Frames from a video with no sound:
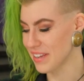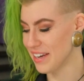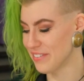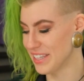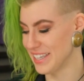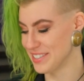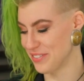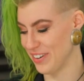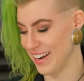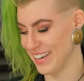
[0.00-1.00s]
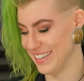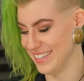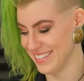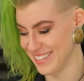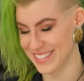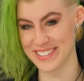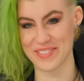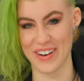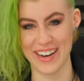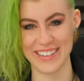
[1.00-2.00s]
Everything's fine. This is
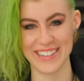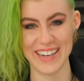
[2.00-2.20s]
fine.